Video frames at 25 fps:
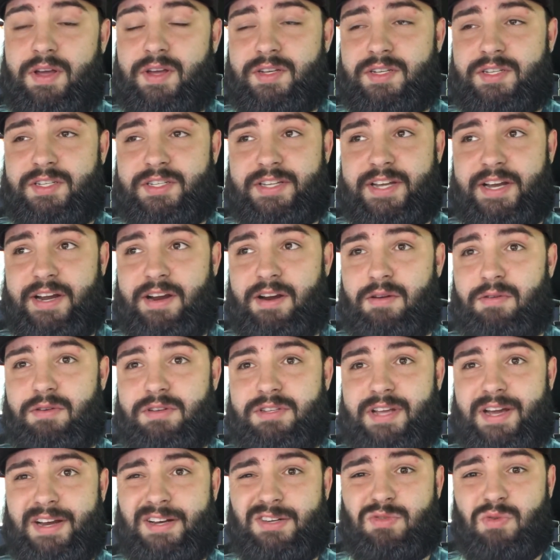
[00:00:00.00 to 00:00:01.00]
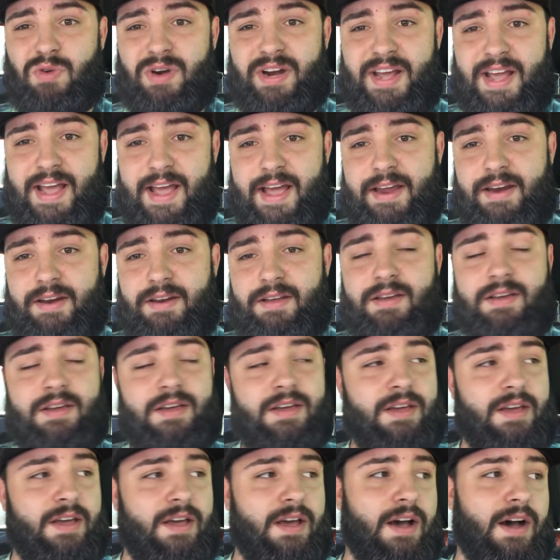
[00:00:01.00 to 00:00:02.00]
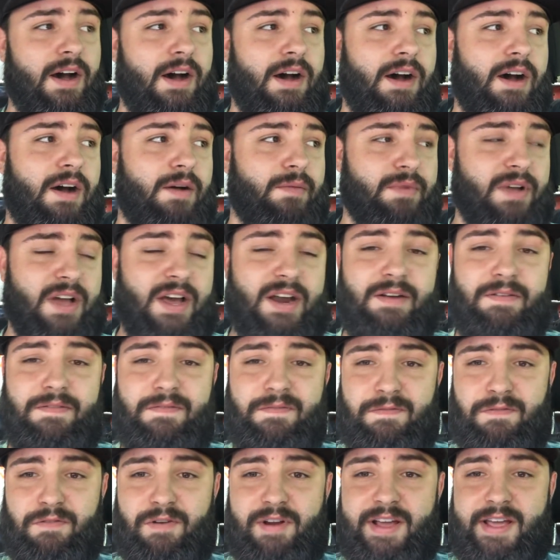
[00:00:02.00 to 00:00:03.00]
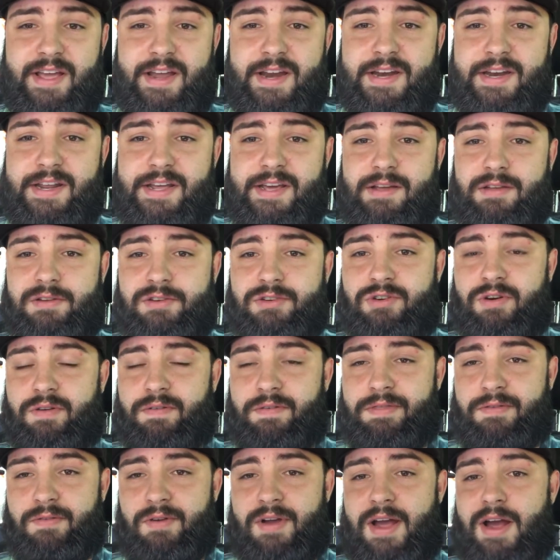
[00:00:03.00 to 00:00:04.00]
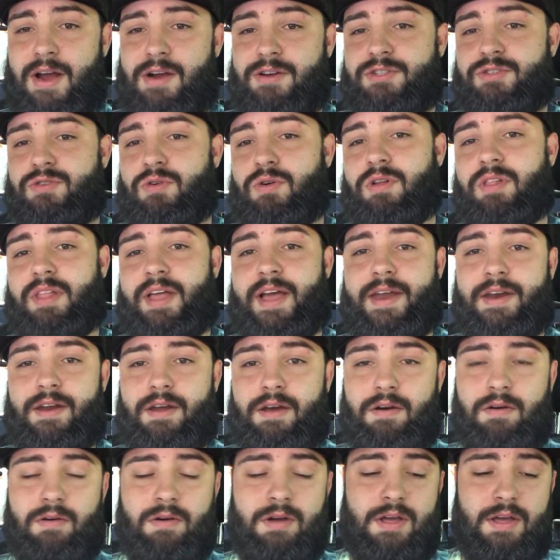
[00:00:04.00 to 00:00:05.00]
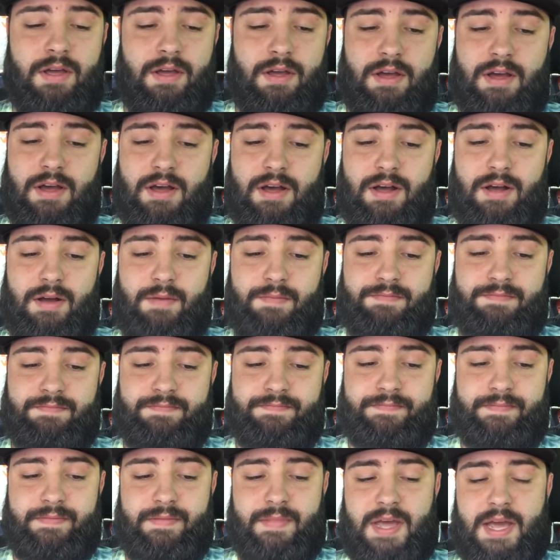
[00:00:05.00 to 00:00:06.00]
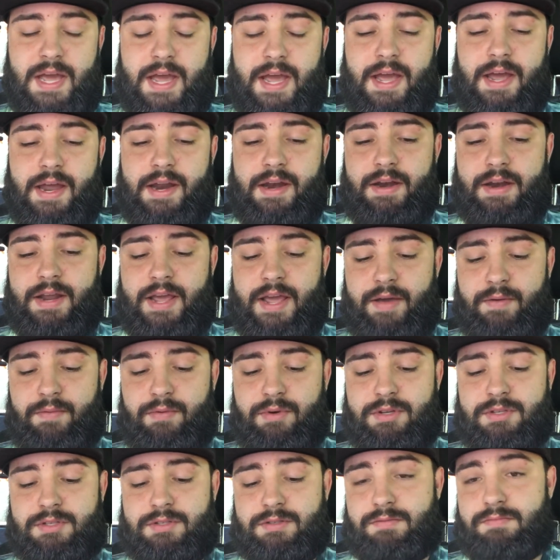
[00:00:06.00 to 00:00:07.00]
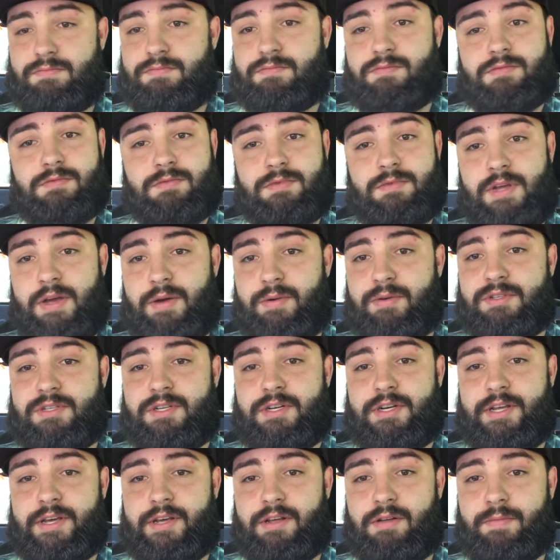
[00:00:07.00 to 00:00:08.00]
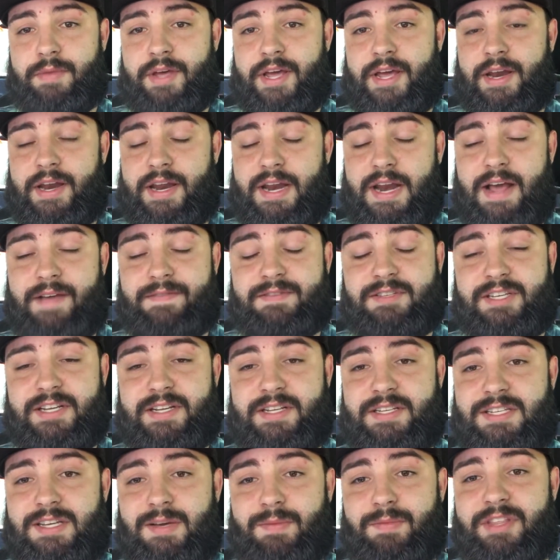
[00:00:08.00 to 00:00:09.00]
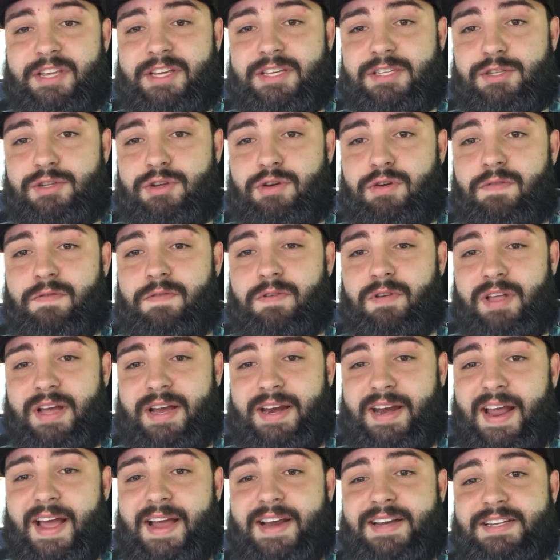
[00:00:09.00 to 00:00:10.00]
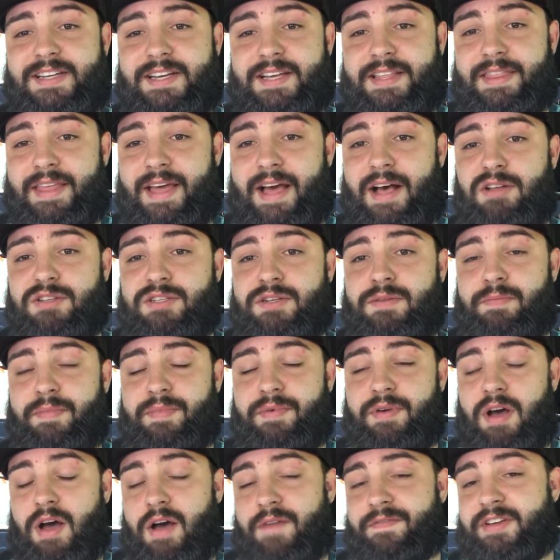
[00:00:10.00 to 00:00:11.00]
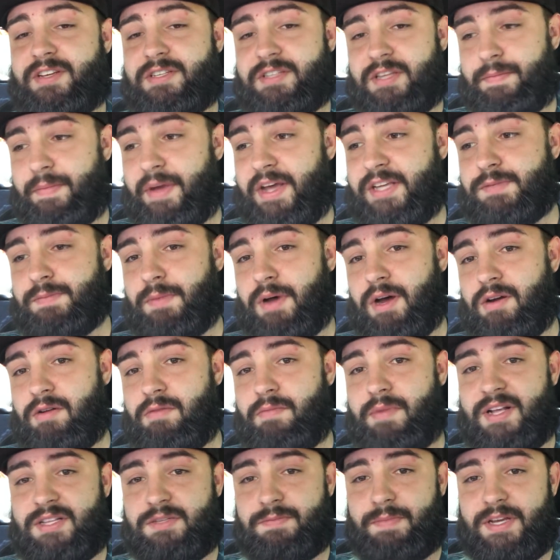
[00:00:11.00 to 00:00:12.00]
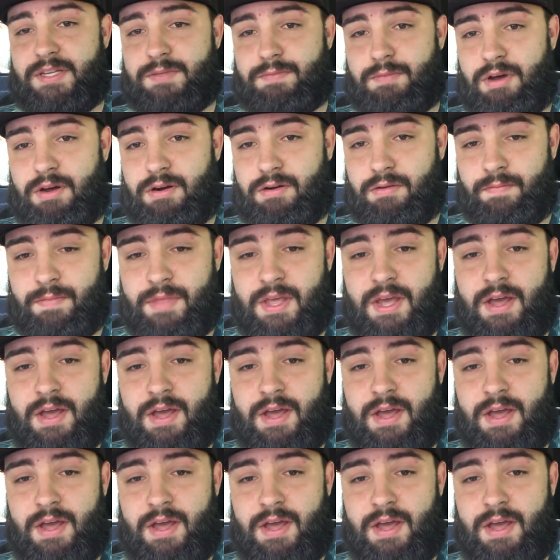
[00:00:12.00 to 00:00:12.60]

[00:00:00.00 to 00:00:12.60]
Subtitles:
Sticker was like $28,000. Got a freaking deal. Drove 3 hours to Orlando, and it was a deal, man. And I've seen some of these new for like $19,000. Obviously base model. Mine's base model.